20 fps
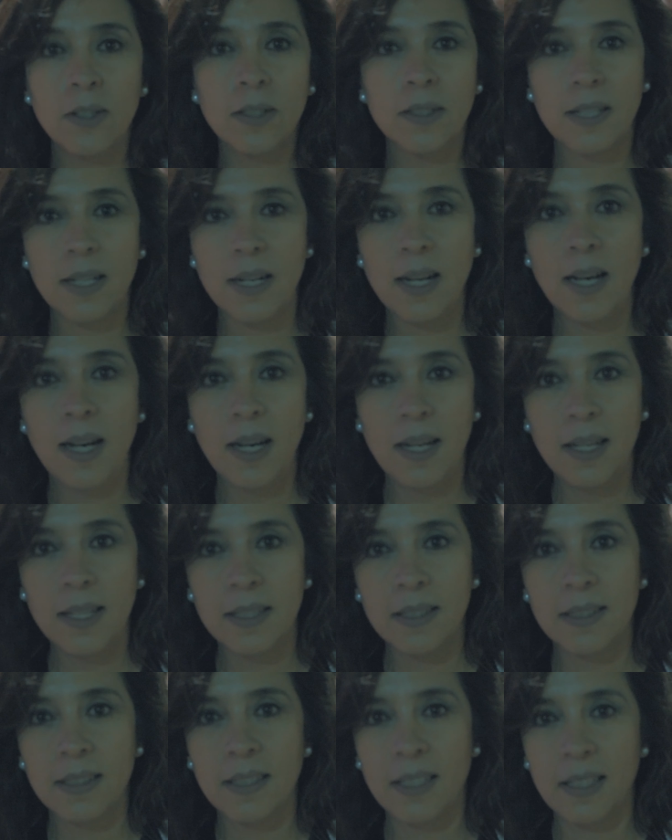called that I
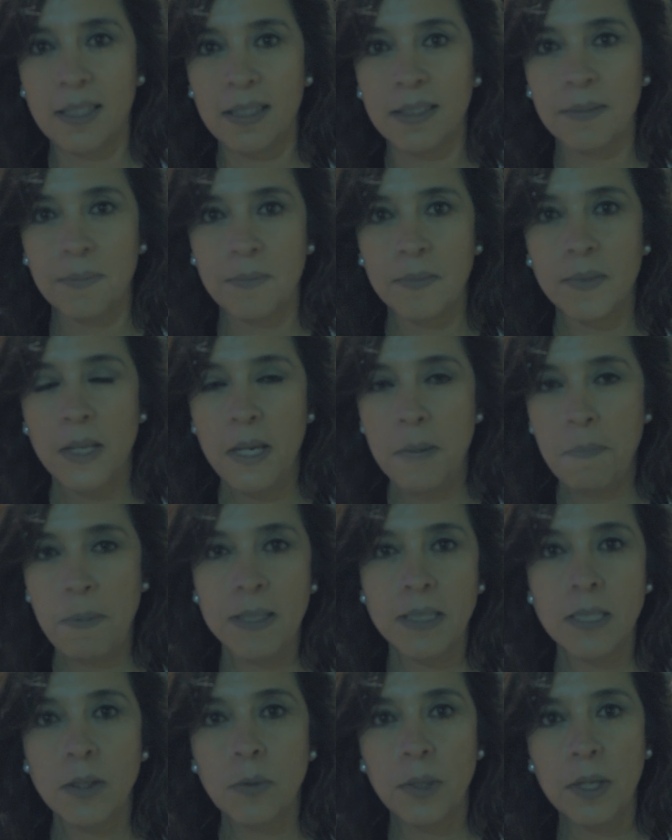had that he
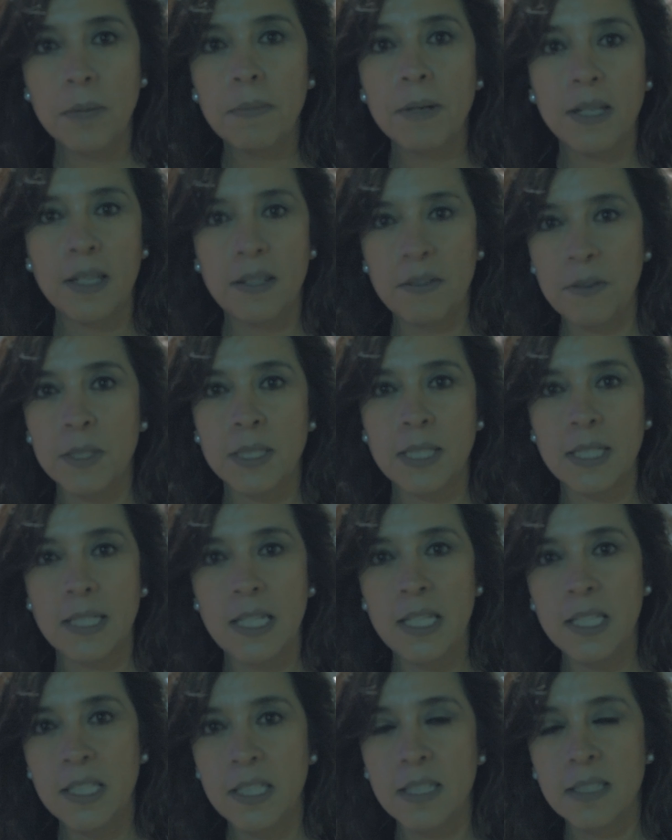passed away, but he was an
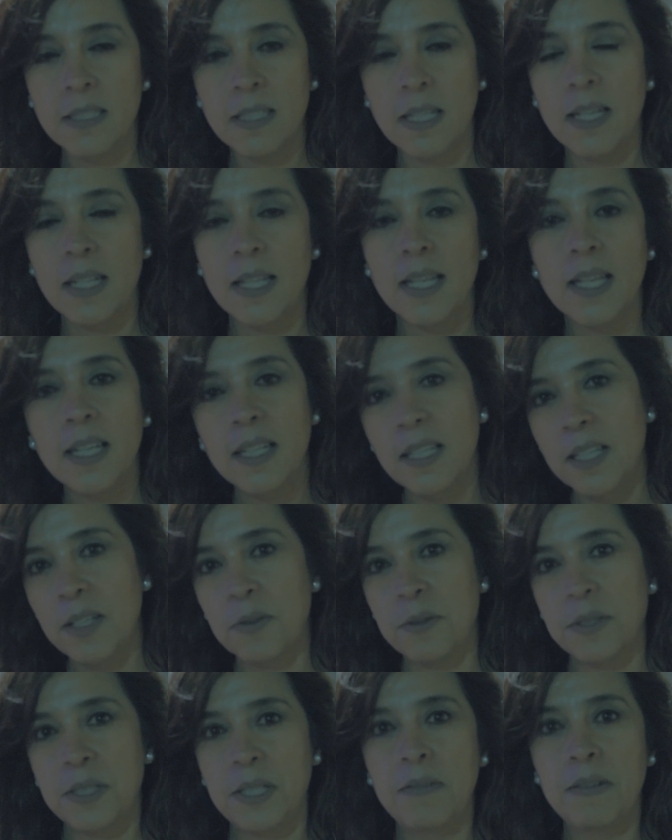atheist. At the end,
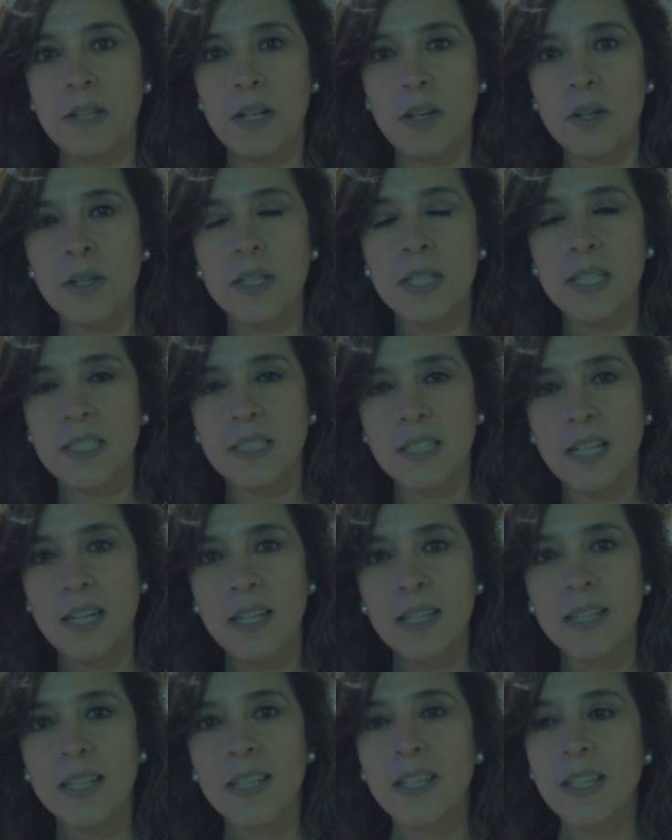he received the Lord in his
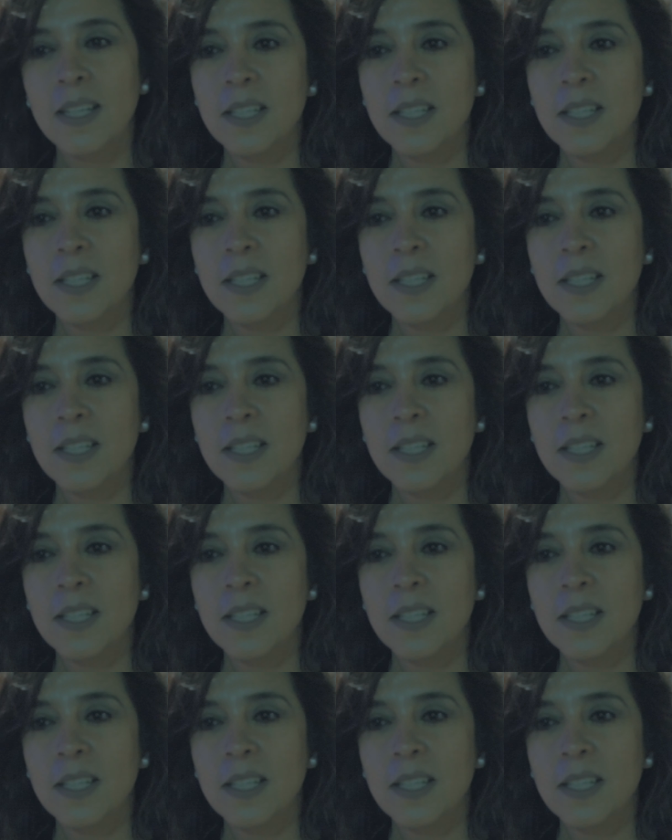heart.